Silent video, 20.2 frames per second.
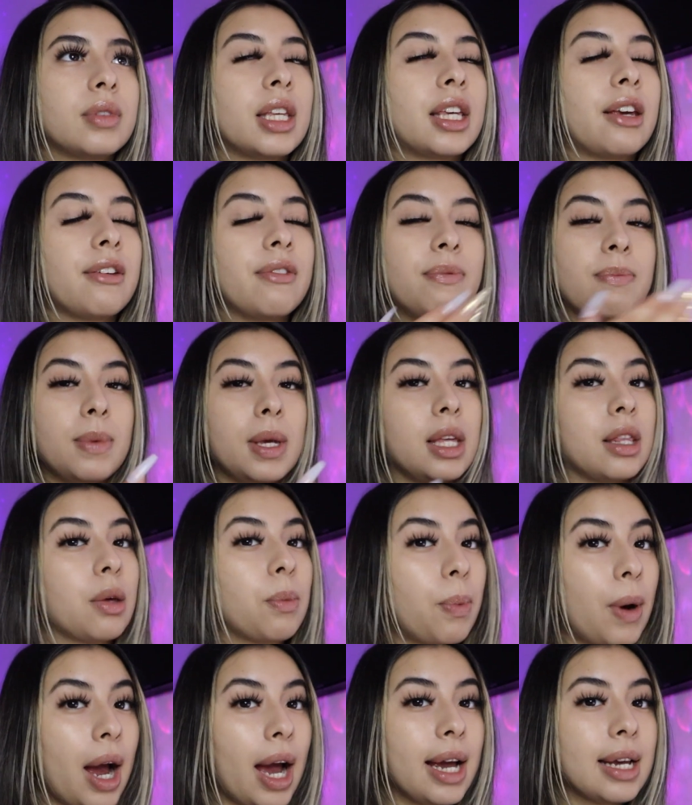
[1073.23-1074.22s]
give me the
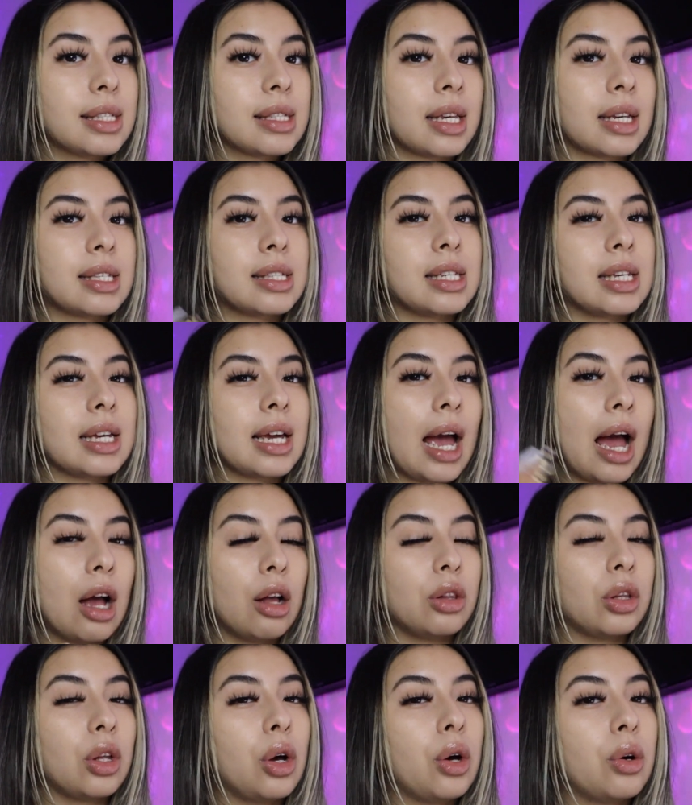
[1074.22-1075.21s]
price, like seeing
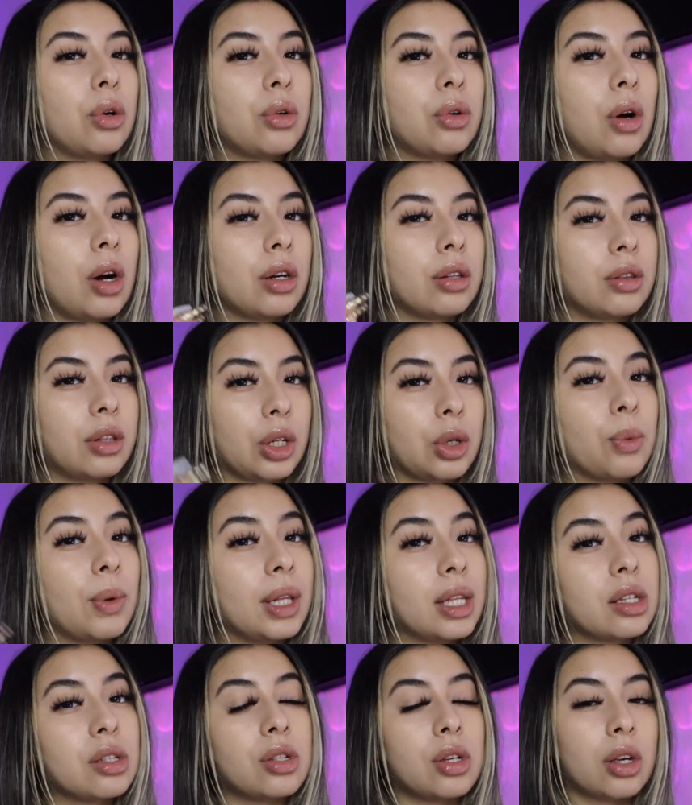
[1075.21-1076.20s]
how low they're
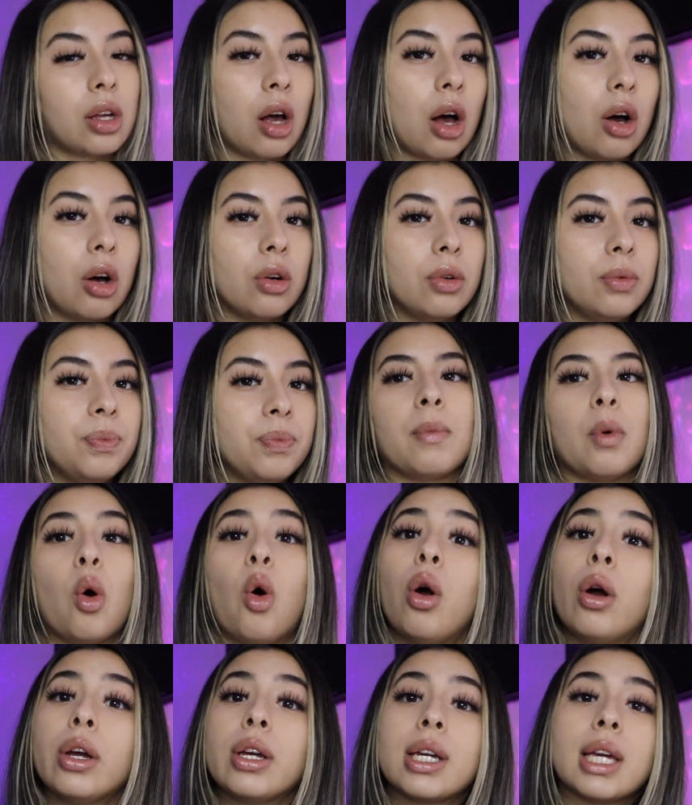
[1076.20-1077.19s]
willing to go,
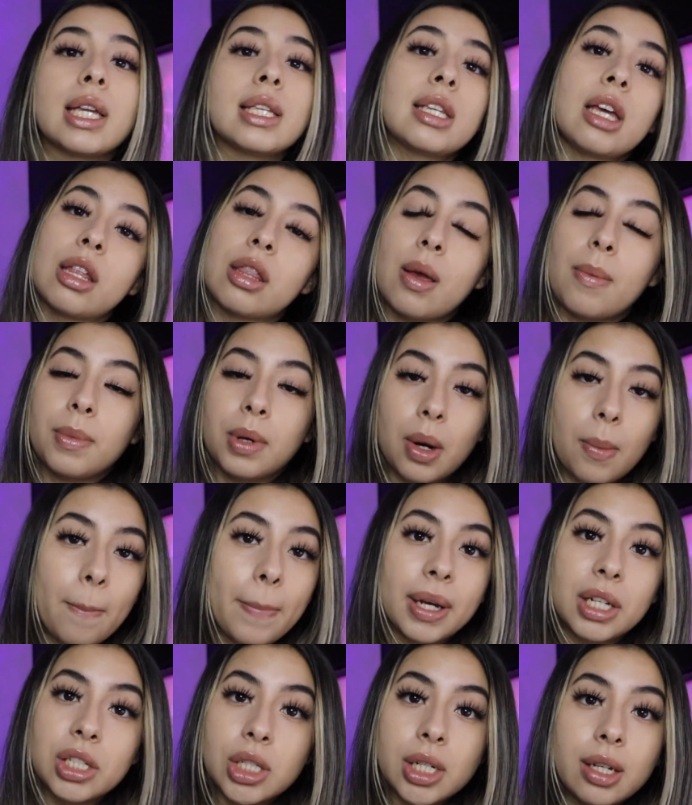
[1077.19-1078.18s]
or you can tell them your
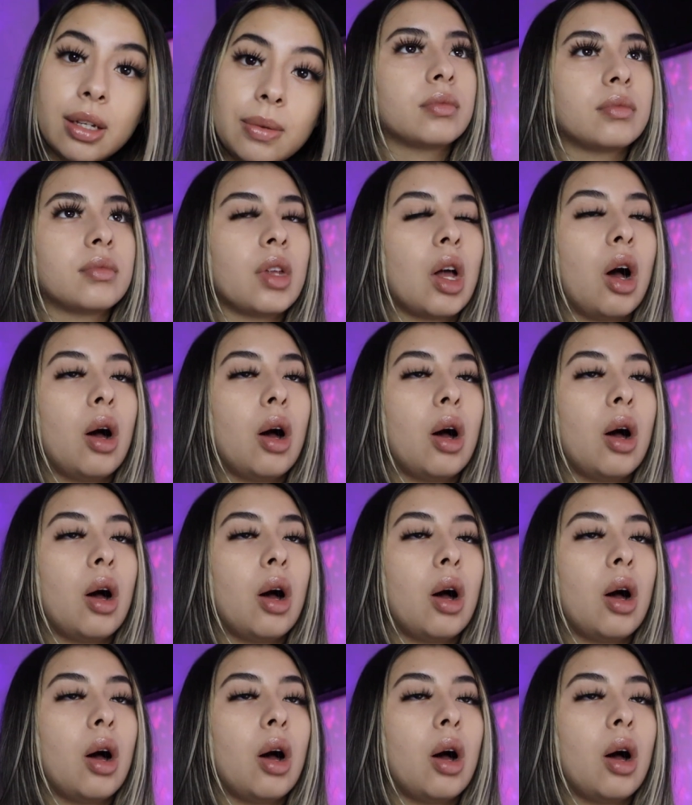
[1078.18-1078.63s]
budget.